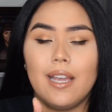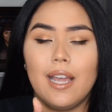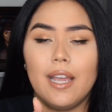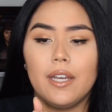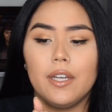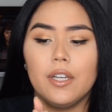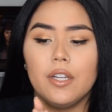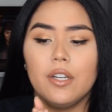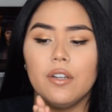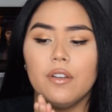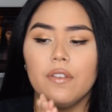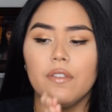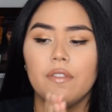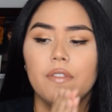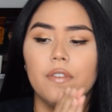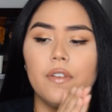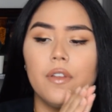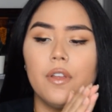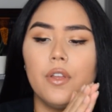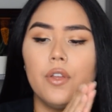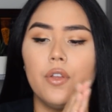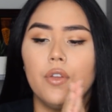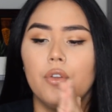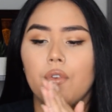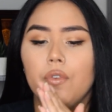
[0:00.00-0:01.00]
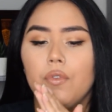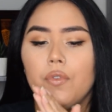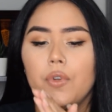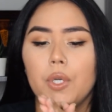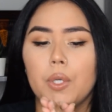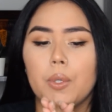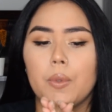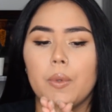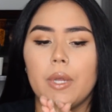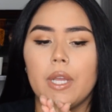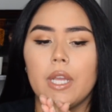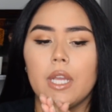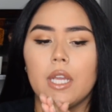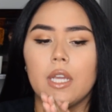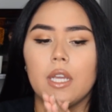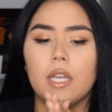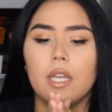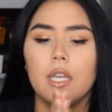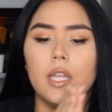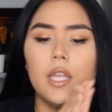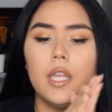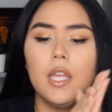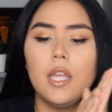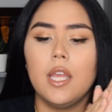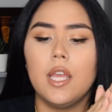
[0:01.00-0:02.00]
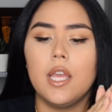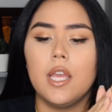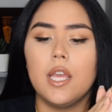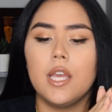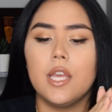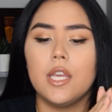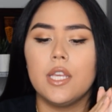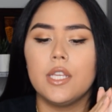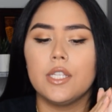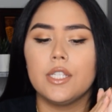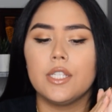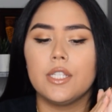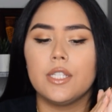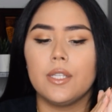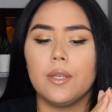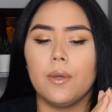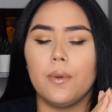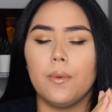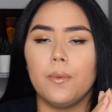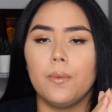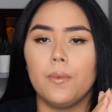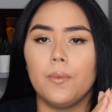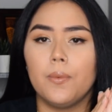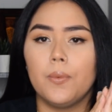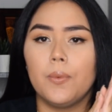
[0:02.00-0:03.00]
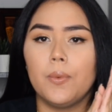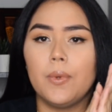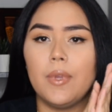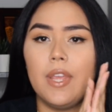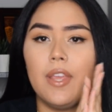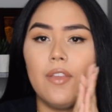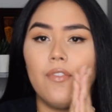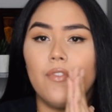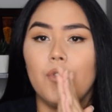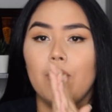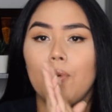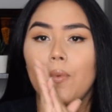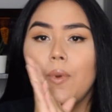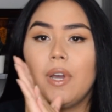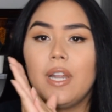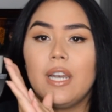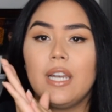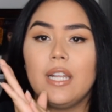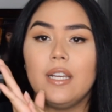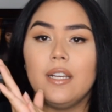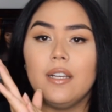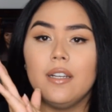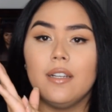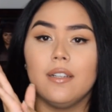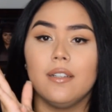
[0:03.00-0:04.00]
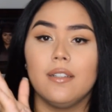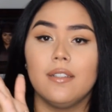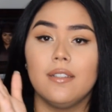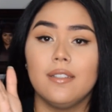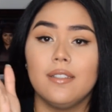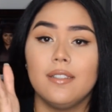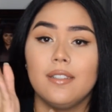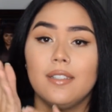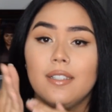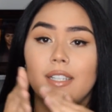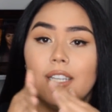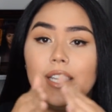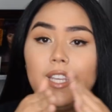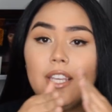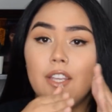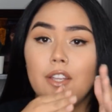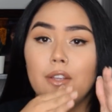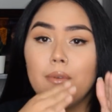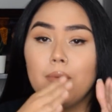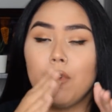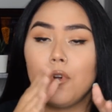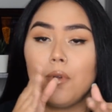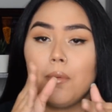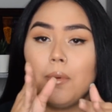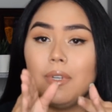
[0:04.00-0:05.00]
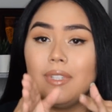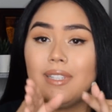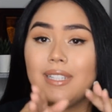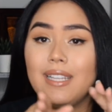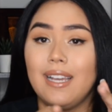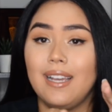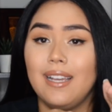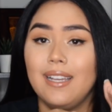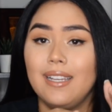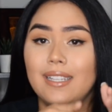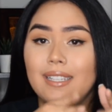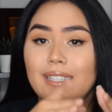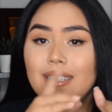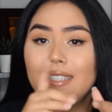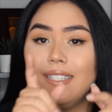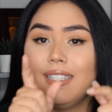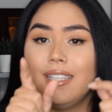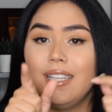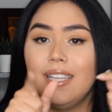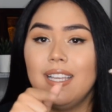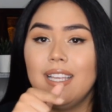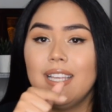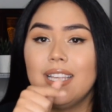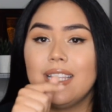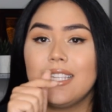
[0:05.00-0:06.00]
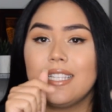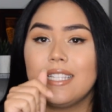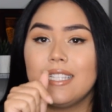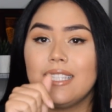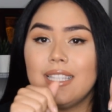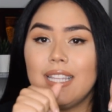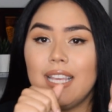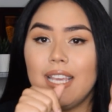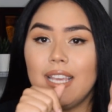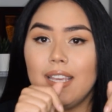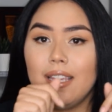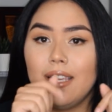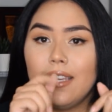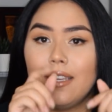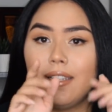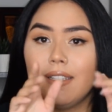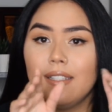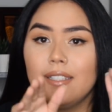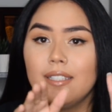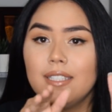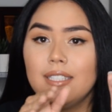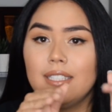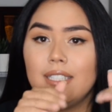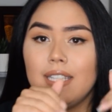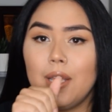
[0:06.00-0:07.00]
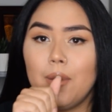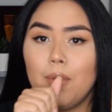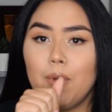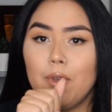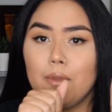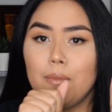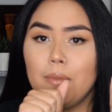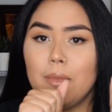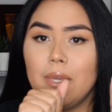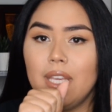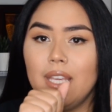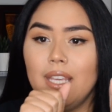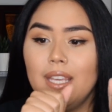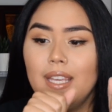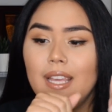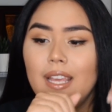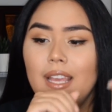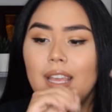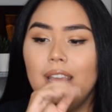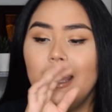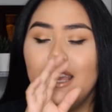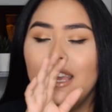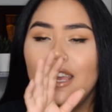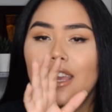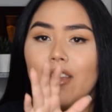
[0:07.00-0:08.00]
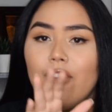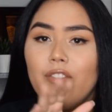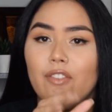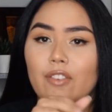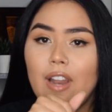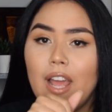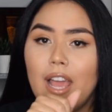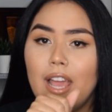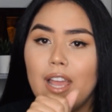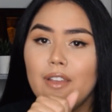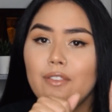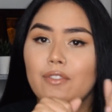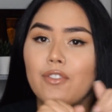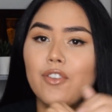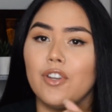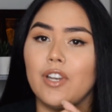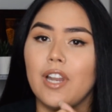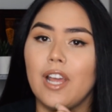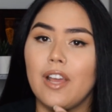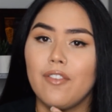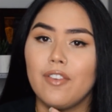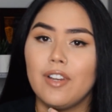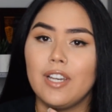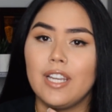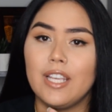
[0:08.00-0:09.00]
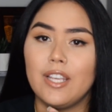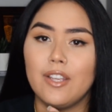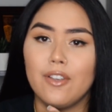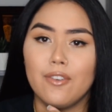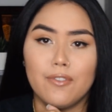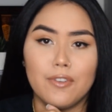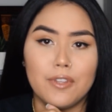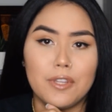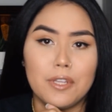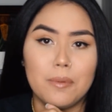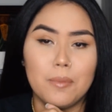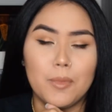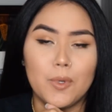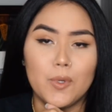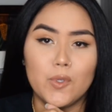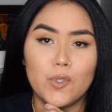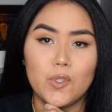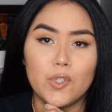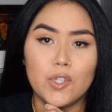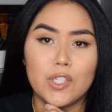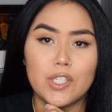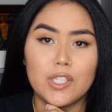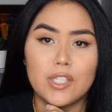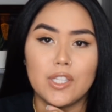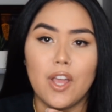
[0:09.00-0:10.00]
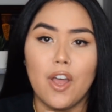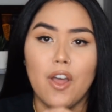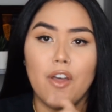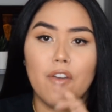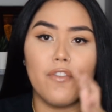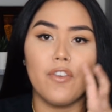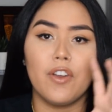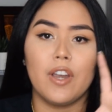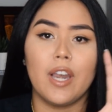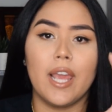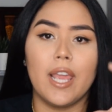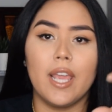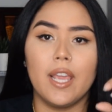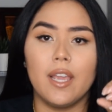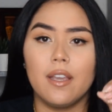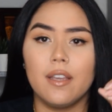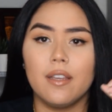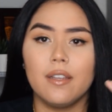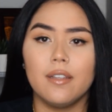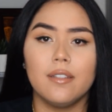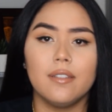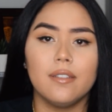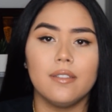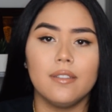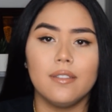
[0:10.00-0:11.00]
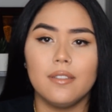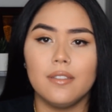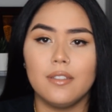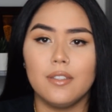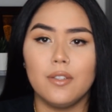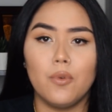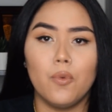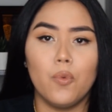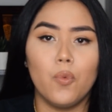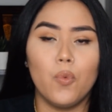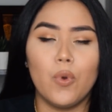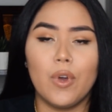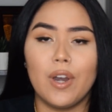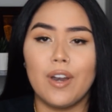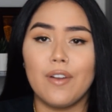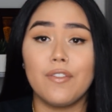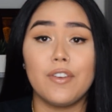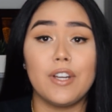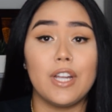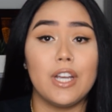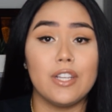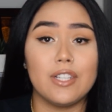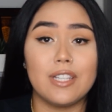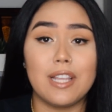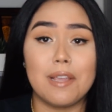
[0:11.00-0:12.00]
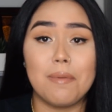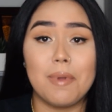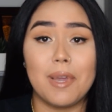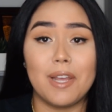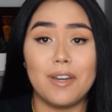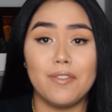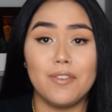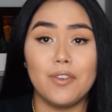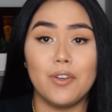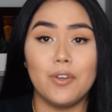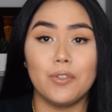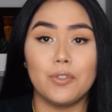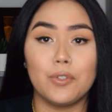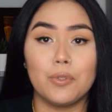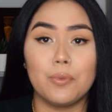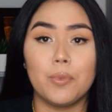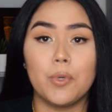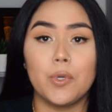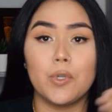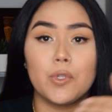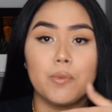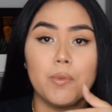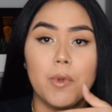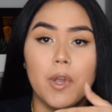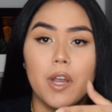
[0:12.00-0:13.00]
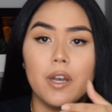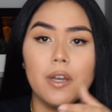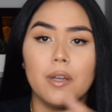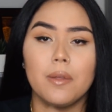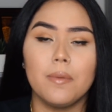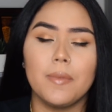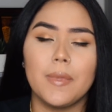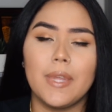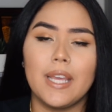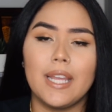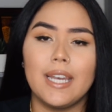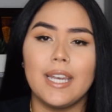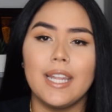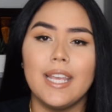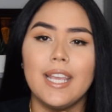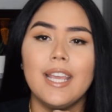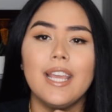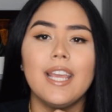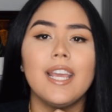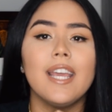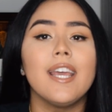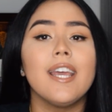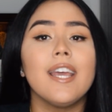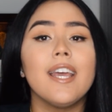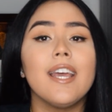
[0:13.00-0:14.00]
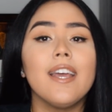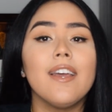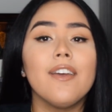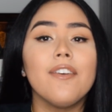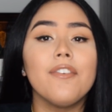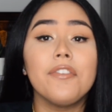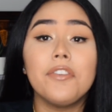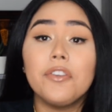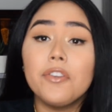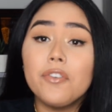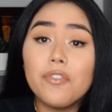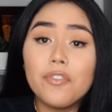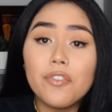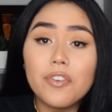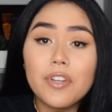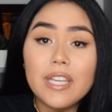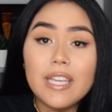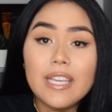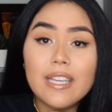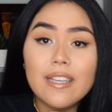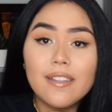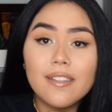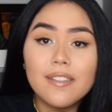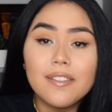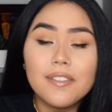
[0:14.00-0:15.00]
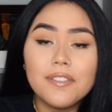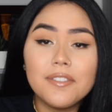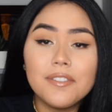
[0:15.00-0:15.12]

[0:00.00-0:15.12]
kind of real quick. So if you want to hear more about that, stay with me. If not, if you're not really here for the emotional stuff or like whatever else I might have gone through postpartum, then feel free